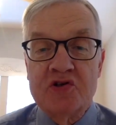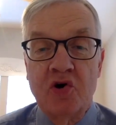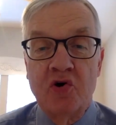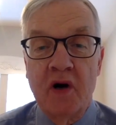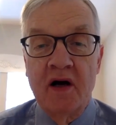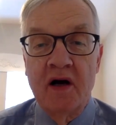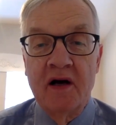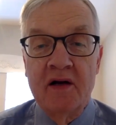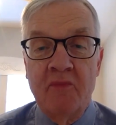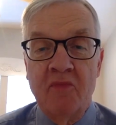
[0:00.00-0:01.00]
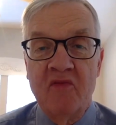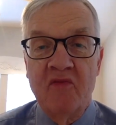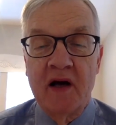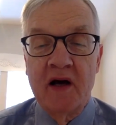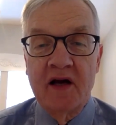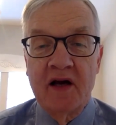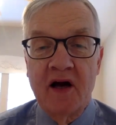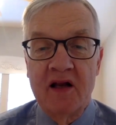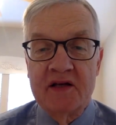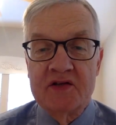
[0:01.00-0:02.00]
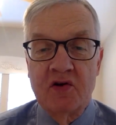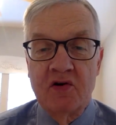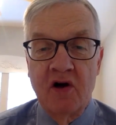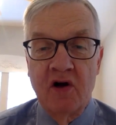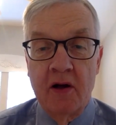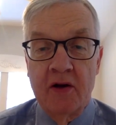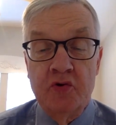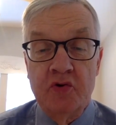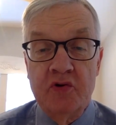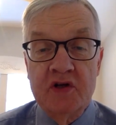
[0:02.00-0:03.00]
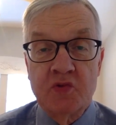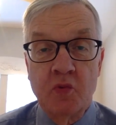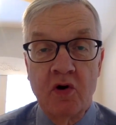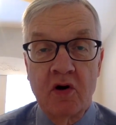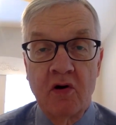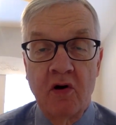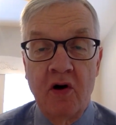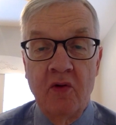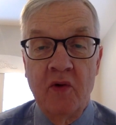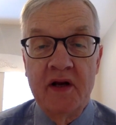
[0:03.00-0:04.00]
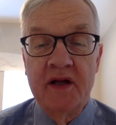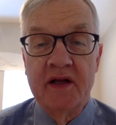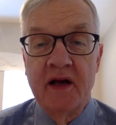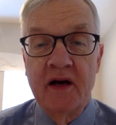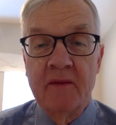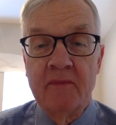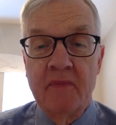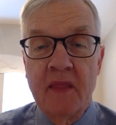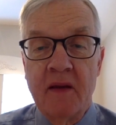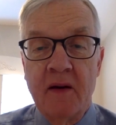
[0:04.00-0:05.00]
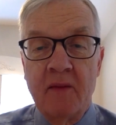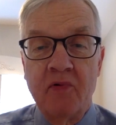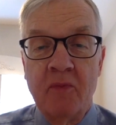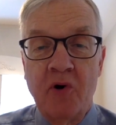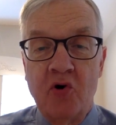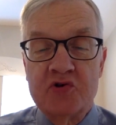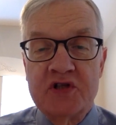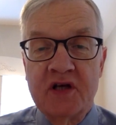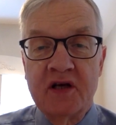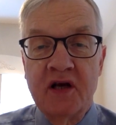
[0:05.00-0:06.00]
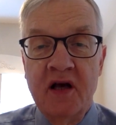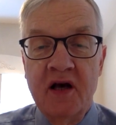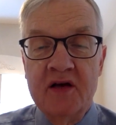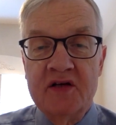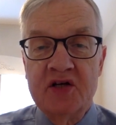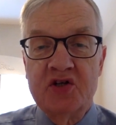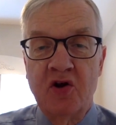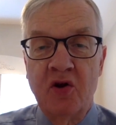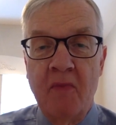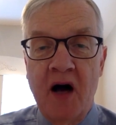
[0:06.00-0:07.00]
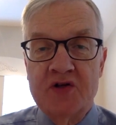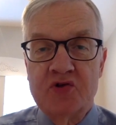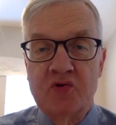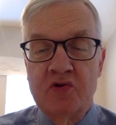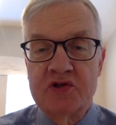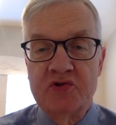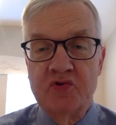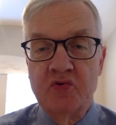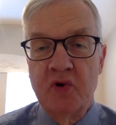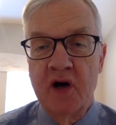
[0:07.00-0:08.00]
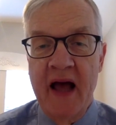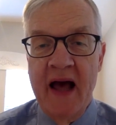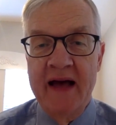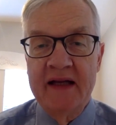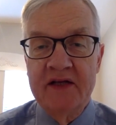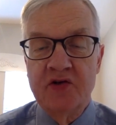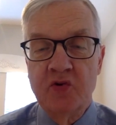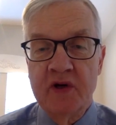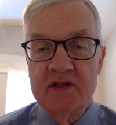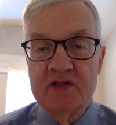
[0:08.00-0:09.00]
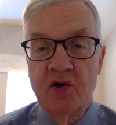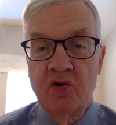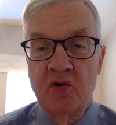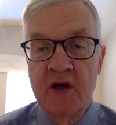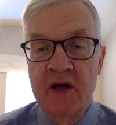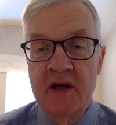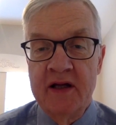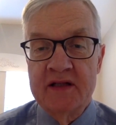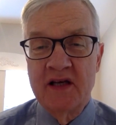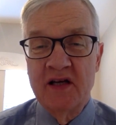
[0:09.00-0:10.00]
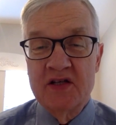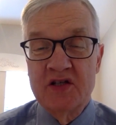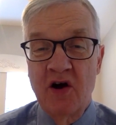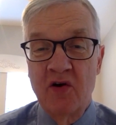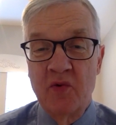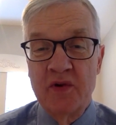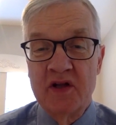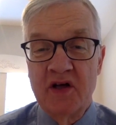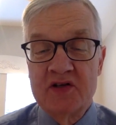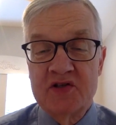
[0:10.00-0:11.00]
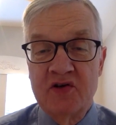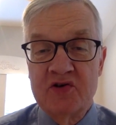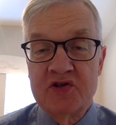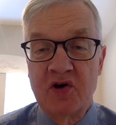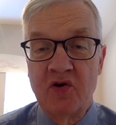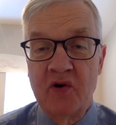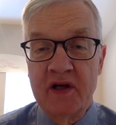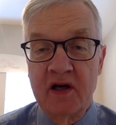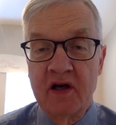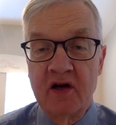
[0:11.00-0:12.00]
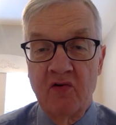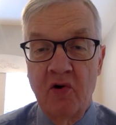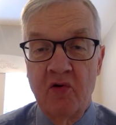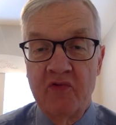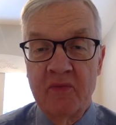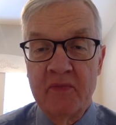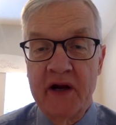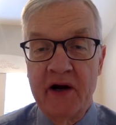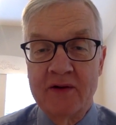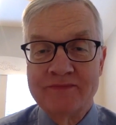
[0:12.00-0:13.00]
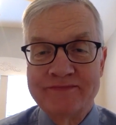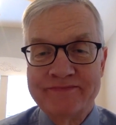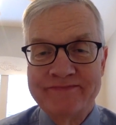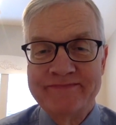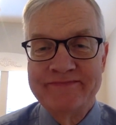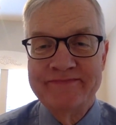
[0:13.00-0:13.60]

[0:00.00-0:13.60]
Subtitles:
So a number of my colleagues who do this work are already proposing additional modules to add into it. So it's going to start with a dozen or so and going to grow from there. Yeah.